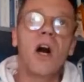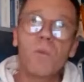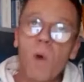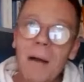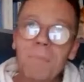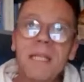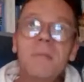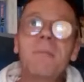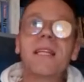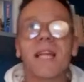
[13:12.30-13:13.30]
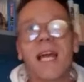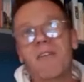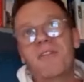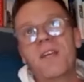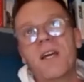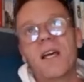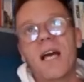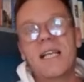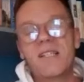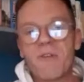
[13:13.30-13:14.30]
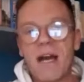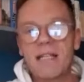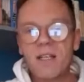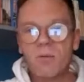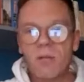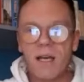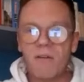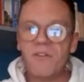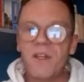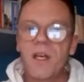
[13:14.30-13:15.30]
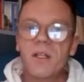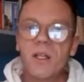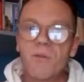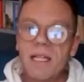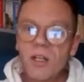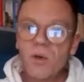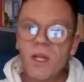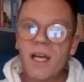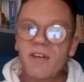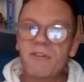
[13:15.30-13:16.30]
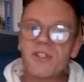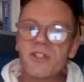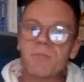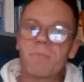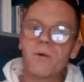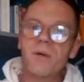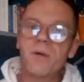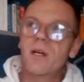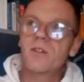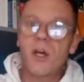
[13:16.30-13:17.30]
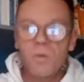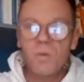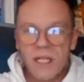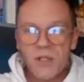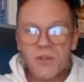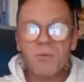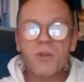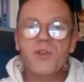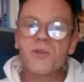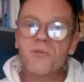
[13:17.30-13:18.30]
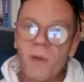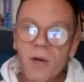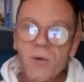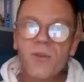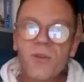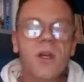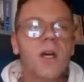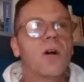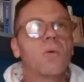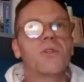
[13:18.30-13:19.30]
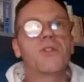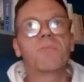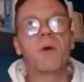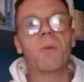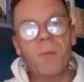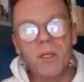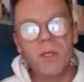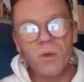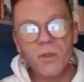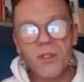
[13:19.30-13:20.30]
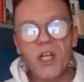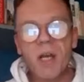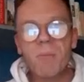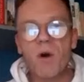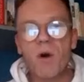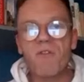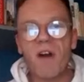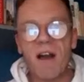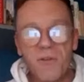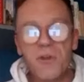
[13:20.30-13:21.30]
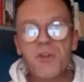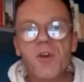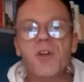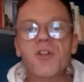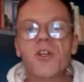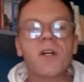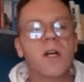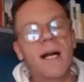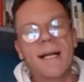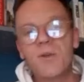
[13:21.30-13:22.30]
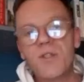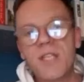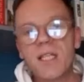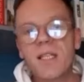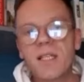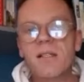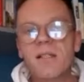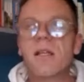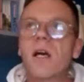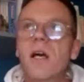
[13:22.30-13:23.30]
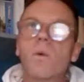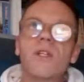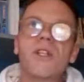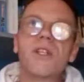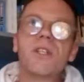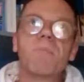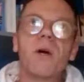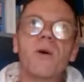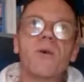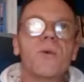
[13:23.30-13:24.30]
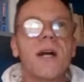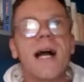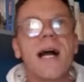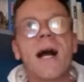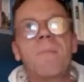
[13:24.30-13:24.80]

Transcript: or what I mean by the left, is the radical left. The radical left, which is about downward distribution of wealth, which is about public ownership of infrastructure and utilities, which is about